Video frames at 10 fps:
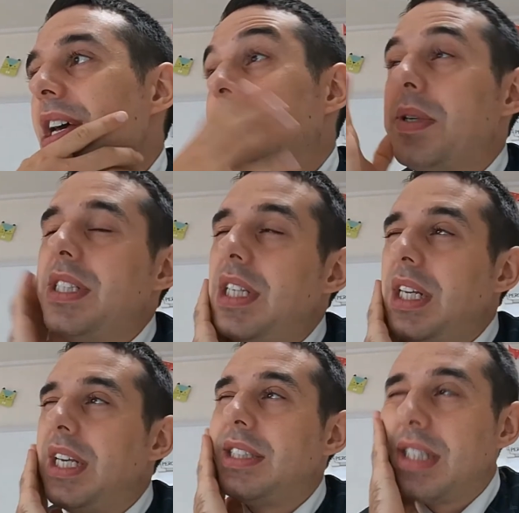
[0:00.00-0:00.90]
Especially
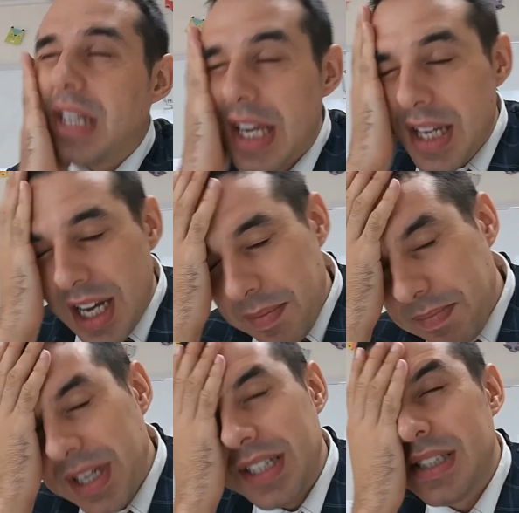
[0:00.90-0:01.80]
yesterday, I
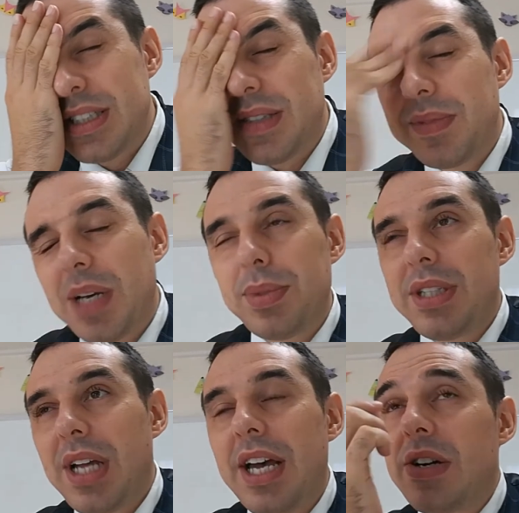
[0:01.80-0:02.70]
made some type of
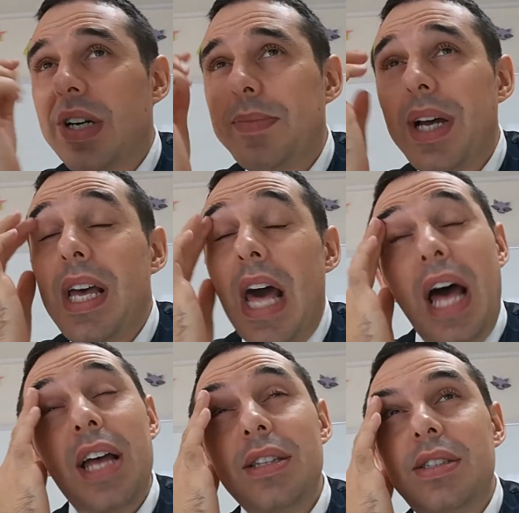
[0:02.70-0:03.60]
diagram,
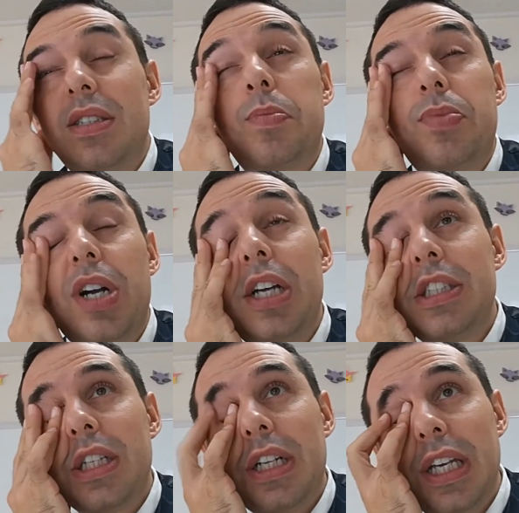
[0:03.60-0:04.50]
and
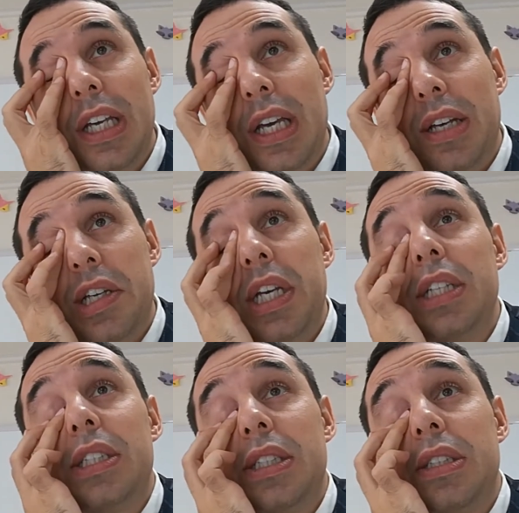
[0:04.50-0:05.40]
surprisingly,
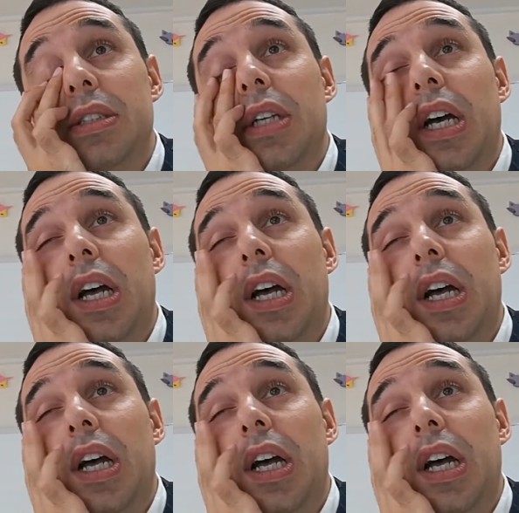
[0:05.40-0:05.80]
it's